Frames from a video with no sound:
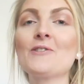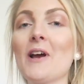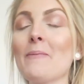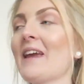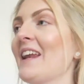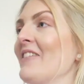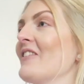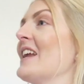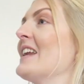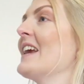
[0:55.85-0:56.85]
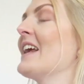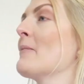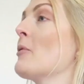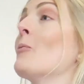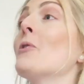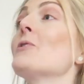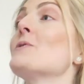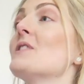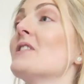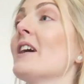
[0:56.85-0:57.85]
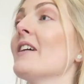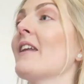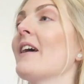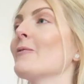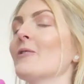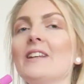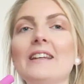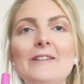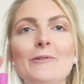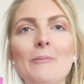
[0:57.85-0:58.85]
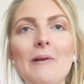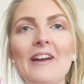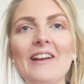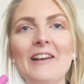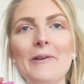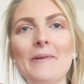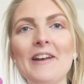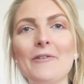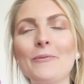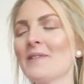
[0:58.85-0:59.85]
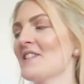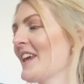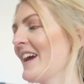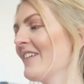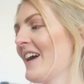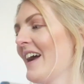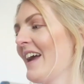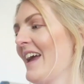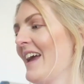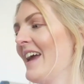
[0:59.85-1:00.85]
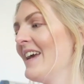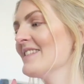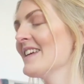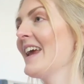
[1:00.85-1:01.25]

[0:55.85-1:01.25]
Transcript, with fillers: So I'm getting ready and I'm almost done. I only need to apply a little bit of mascara and